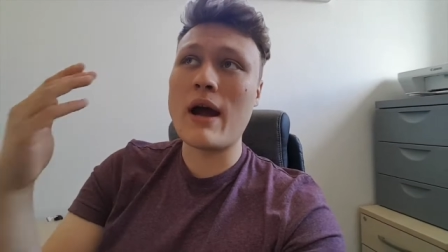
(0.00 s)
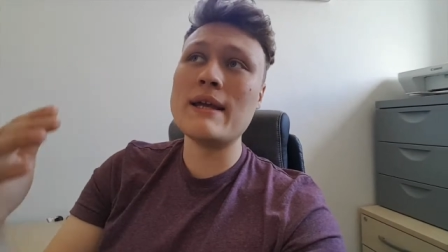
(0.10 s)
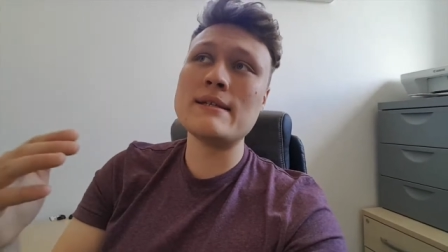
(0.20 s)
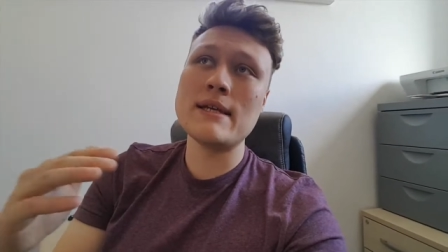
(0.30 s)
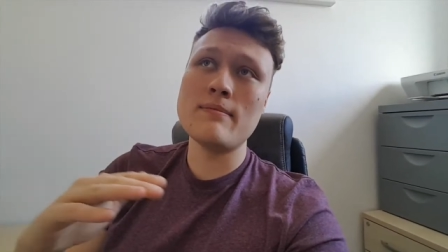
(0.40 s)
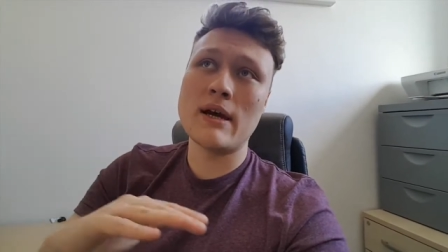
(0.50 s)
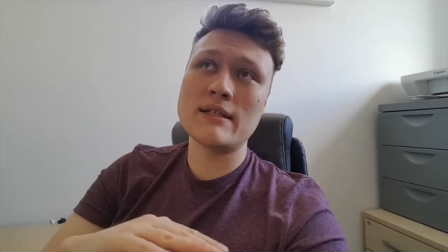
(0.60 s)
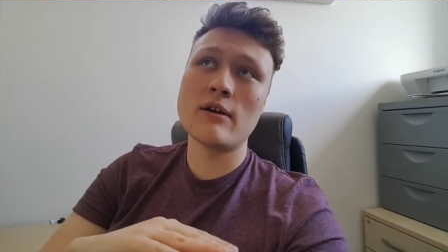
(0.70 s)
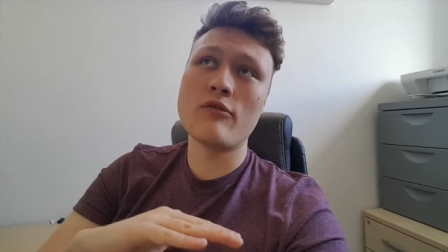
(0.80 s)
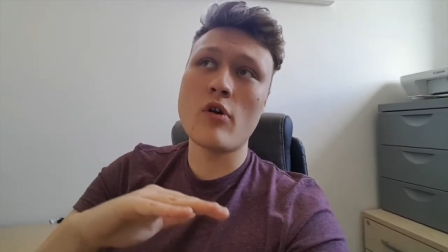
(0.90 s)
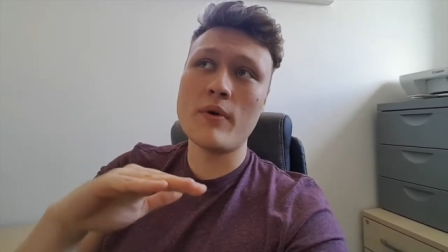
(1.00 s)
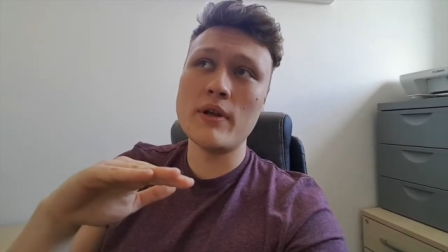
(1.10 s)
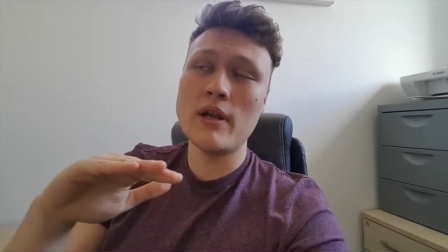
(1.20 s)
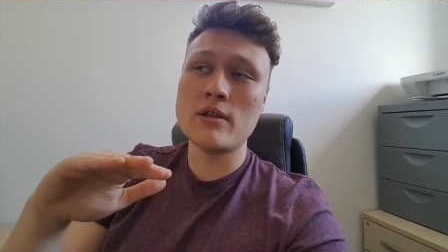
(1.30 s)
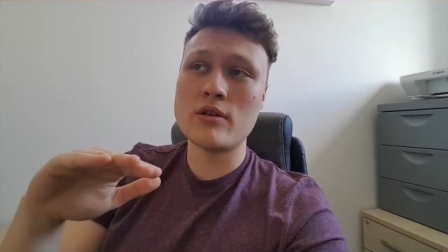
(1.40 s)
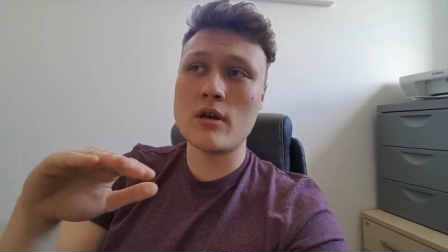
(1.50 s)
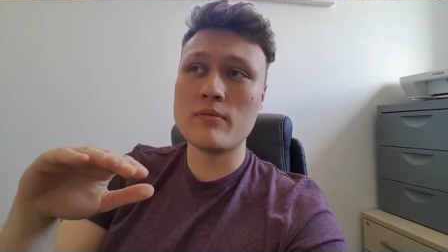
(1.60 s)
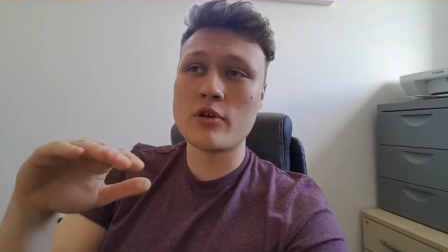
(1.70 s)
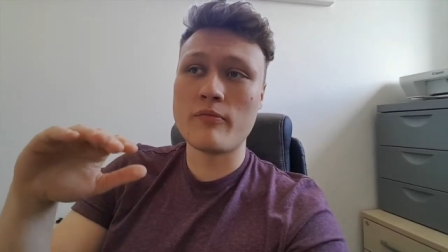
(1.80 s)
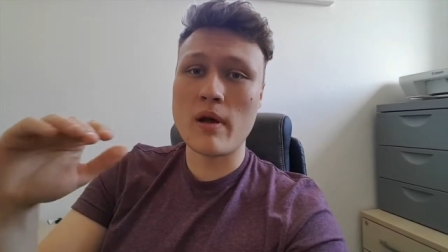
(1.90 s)
I see myself going in terms
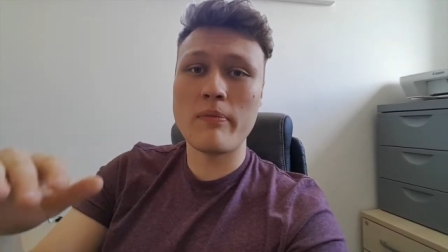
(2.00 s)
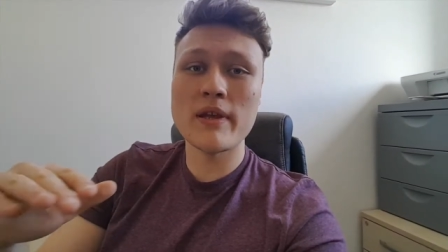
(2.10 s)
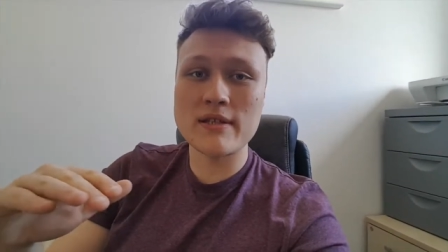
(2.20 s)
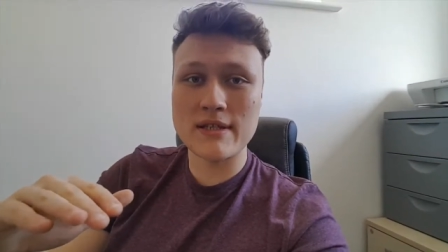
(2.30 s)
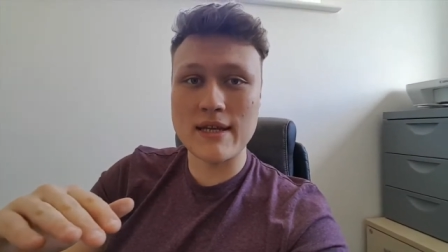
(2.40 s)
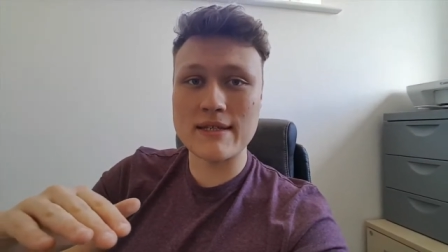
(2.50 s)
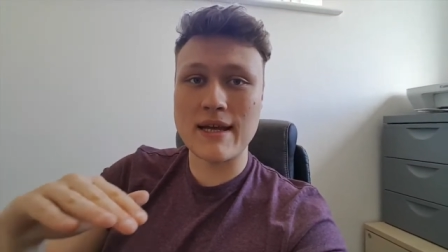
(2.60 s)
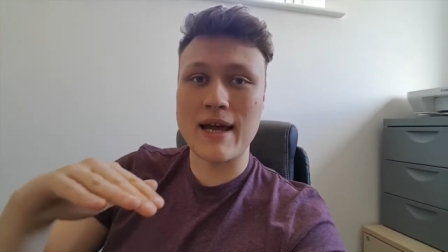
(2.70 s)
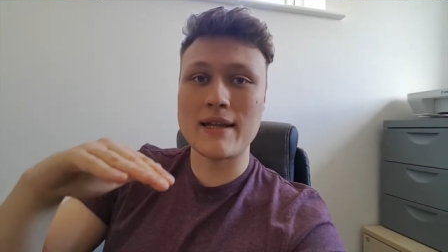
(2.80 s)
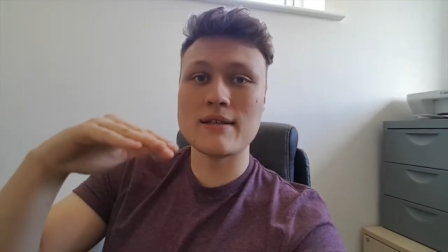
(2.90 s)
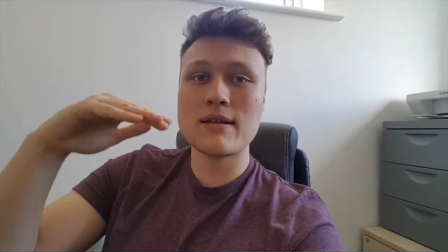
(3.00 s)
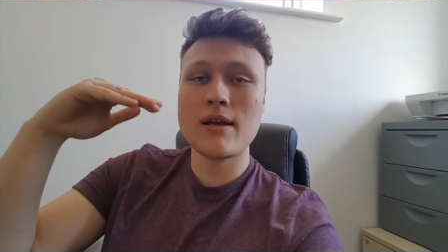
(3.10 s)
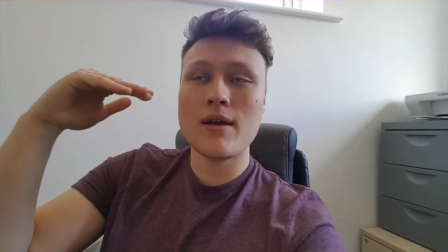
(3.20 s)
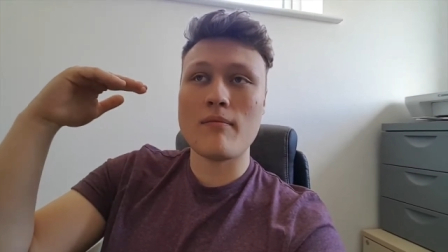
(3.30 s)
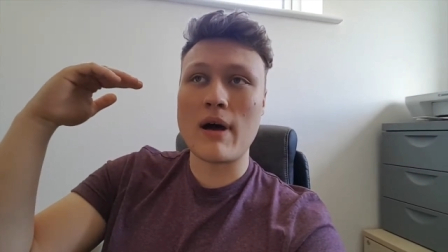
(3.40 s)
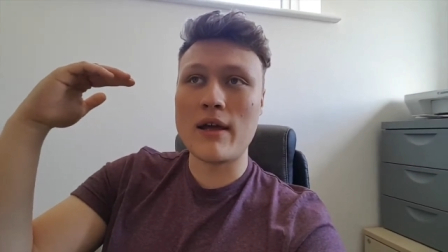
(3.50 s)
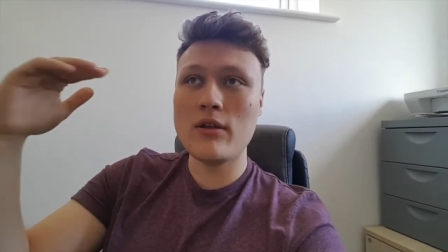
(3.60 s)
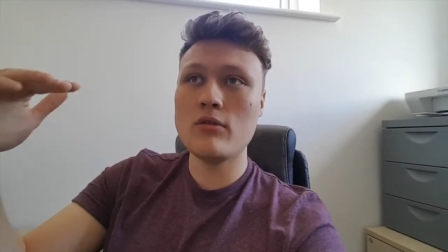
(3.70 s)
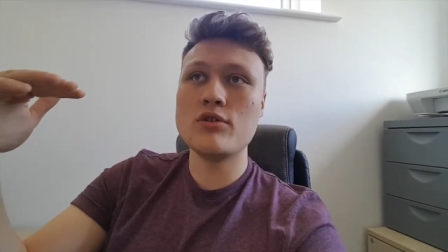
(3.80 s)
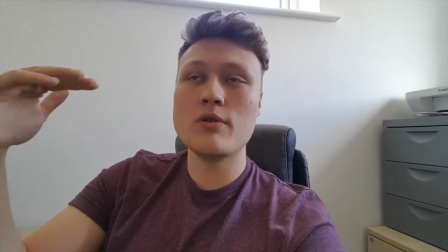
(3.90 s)
of my businesses and my
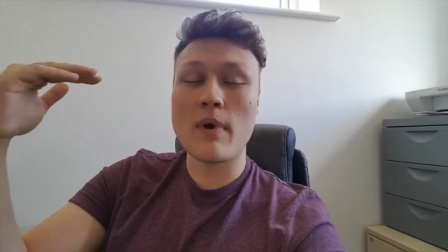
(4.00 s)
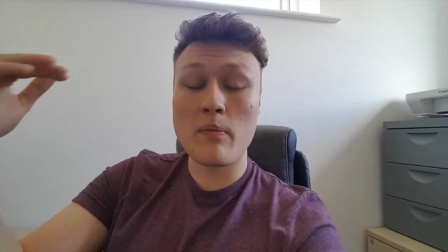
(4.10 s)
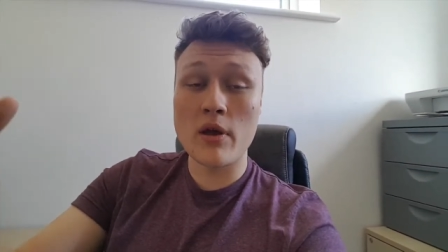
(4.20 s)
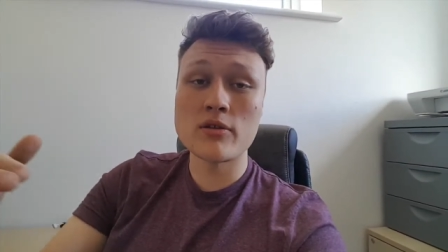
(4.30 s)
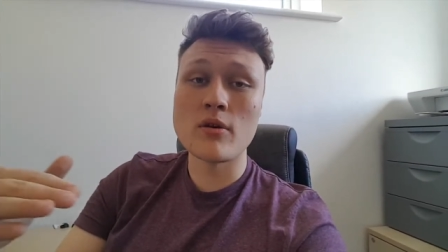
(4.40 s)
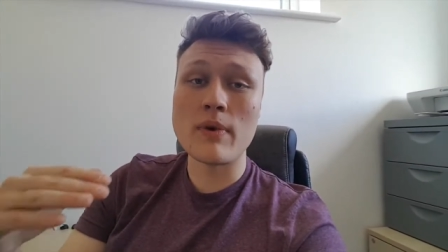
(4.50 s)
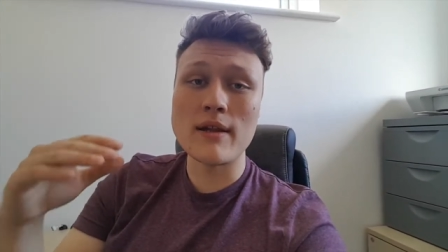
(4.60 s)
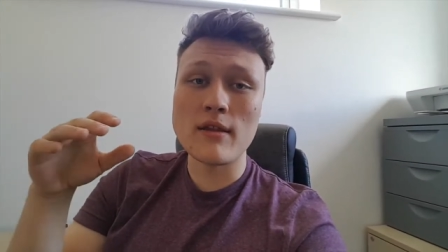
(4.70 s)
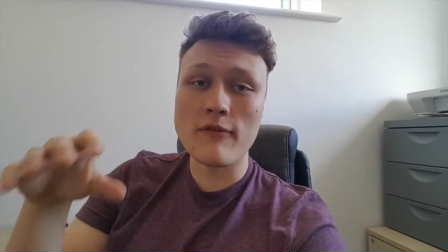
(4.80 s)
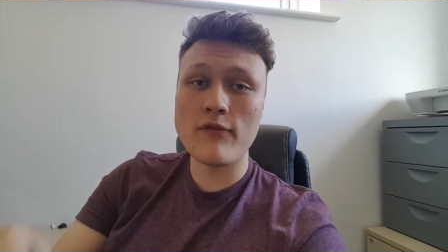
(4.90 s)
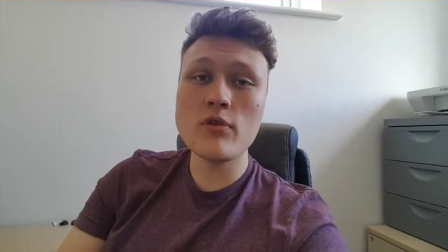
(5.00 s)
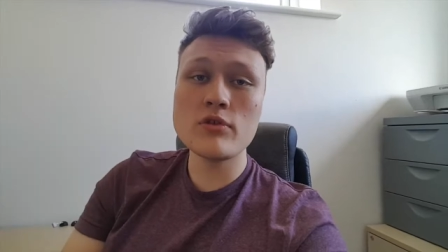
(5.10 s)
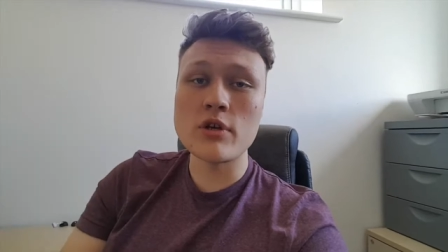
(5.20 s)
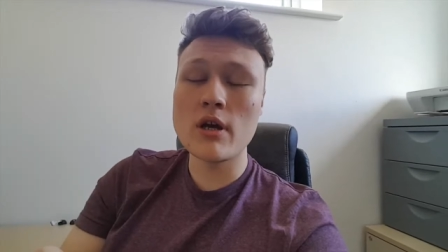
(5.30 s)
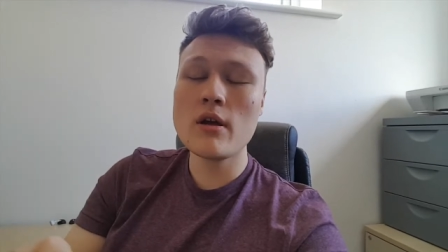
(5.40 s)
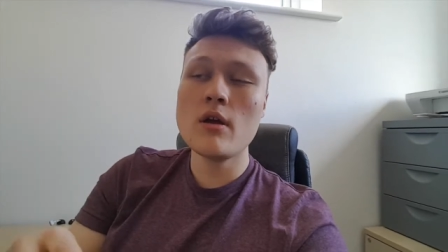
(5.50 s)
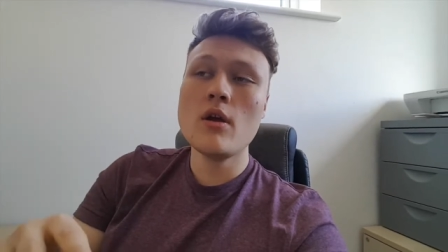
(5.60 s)
YouTube, my personal brand in the future.